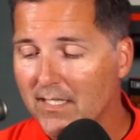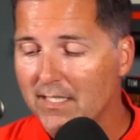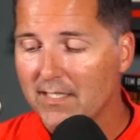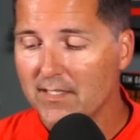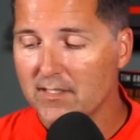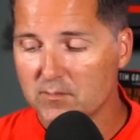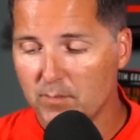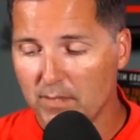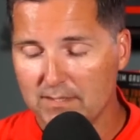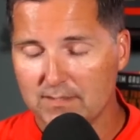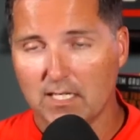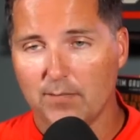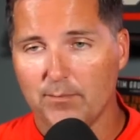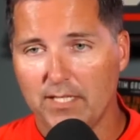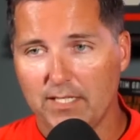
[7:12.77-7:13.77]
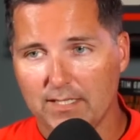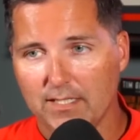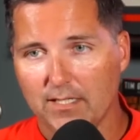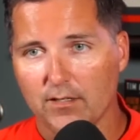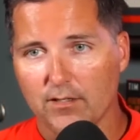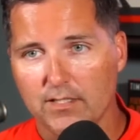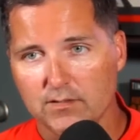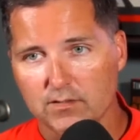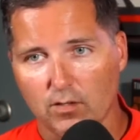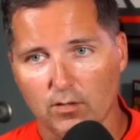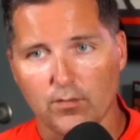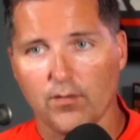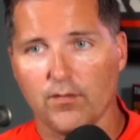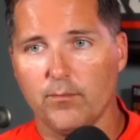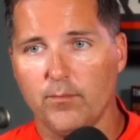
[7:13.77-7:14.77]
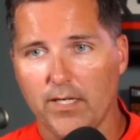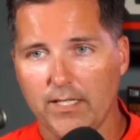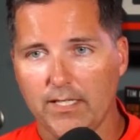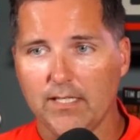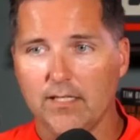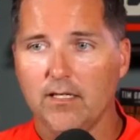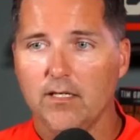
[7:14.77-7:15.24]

He's been dominant here. He's earned the money.